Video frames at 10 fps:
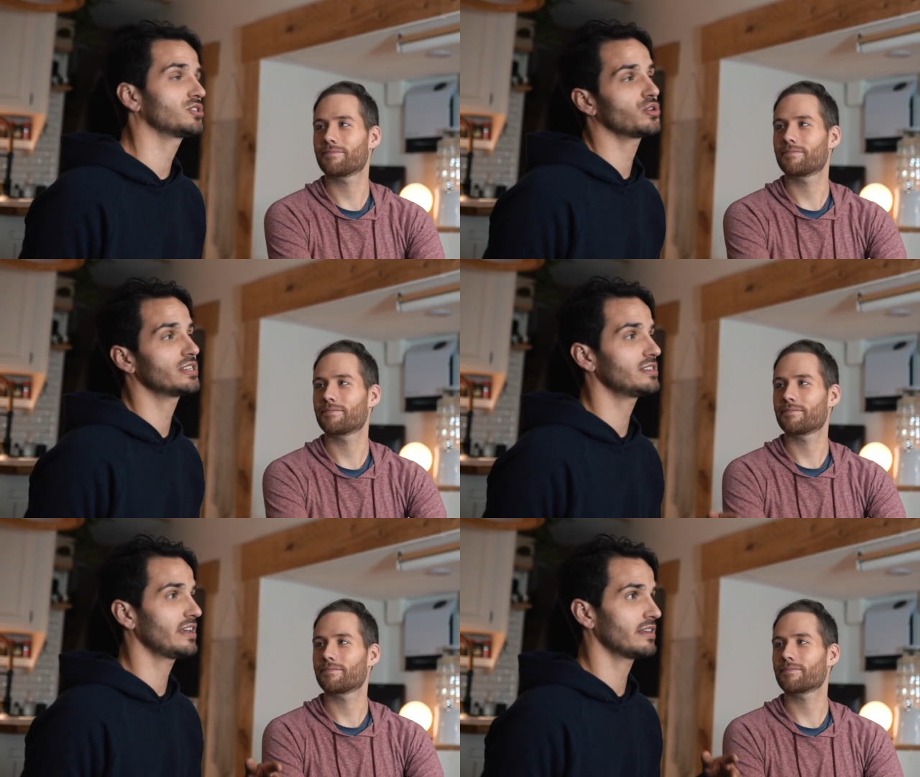Speaker 1: a choice to
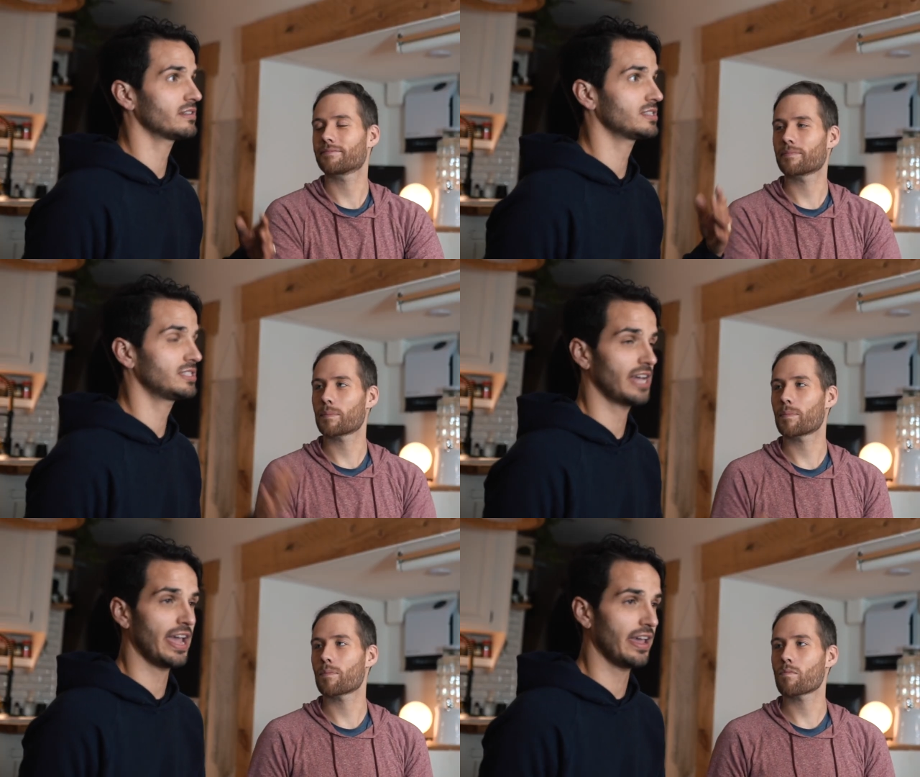either
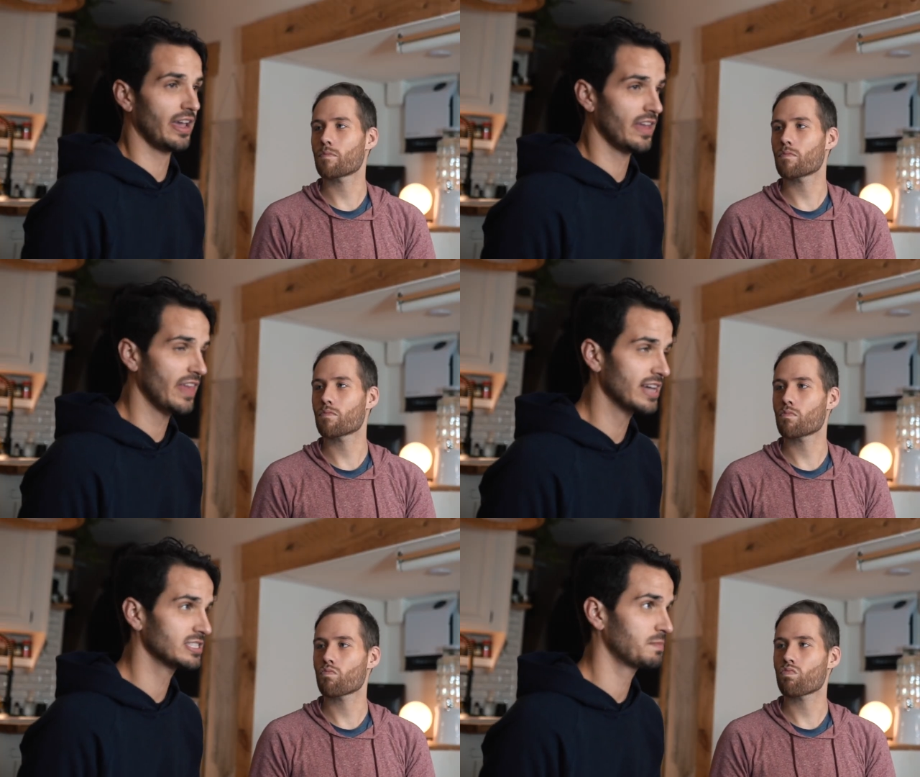stay in
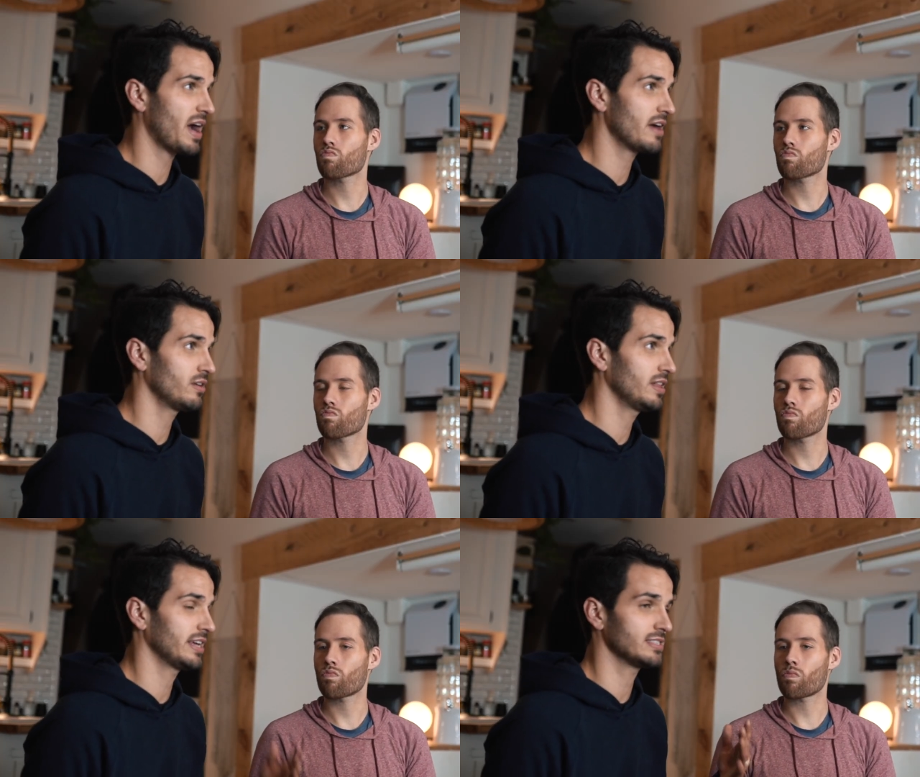that spiral
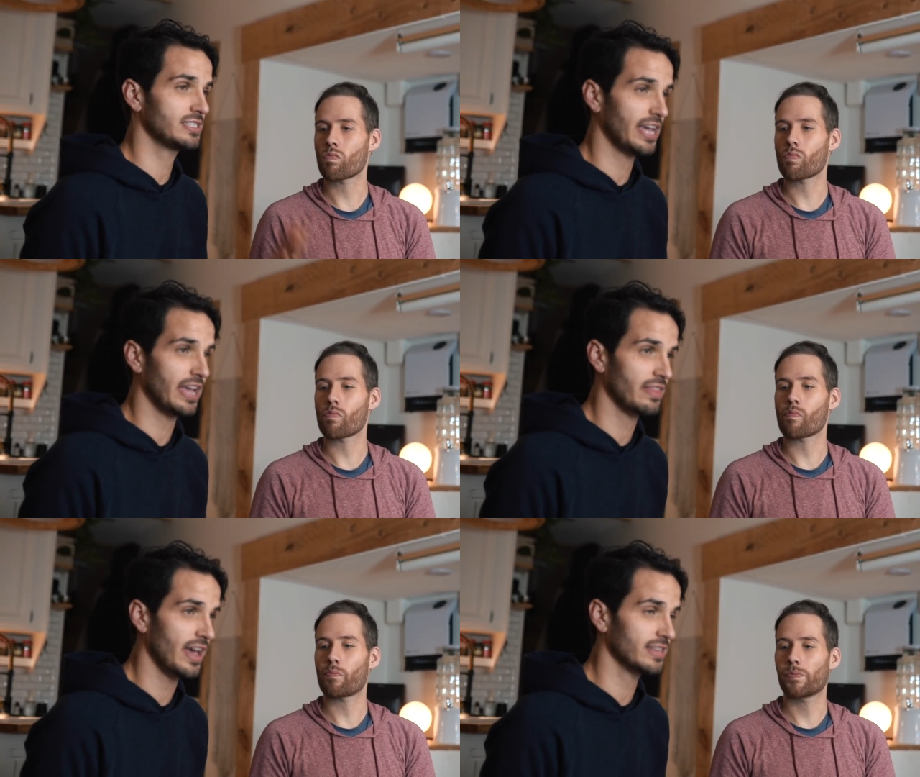and stay in
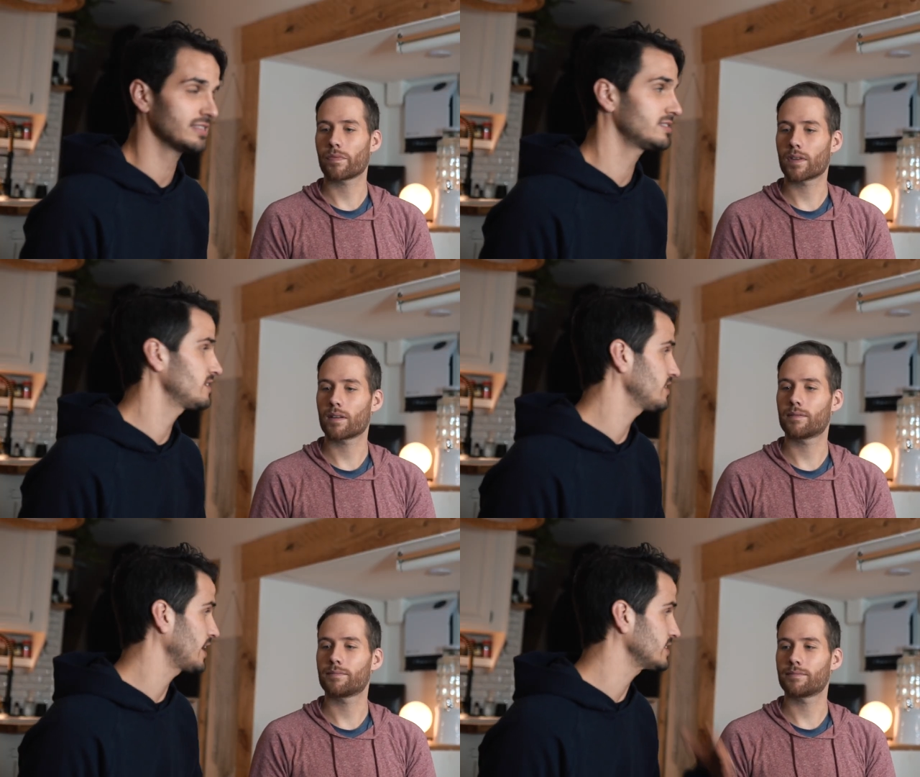that,
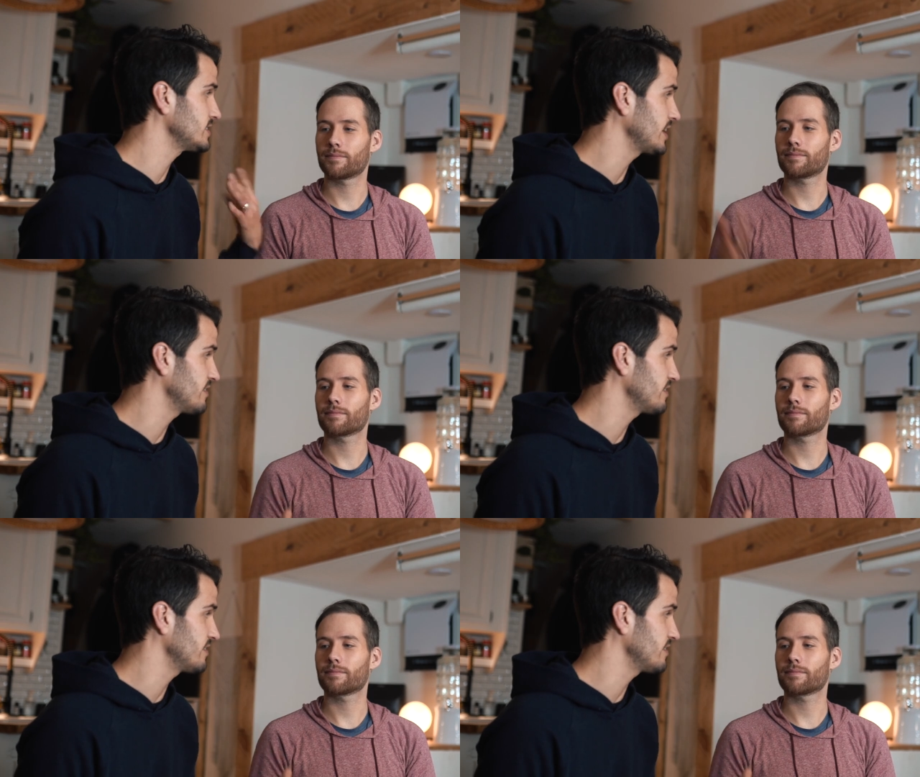like, state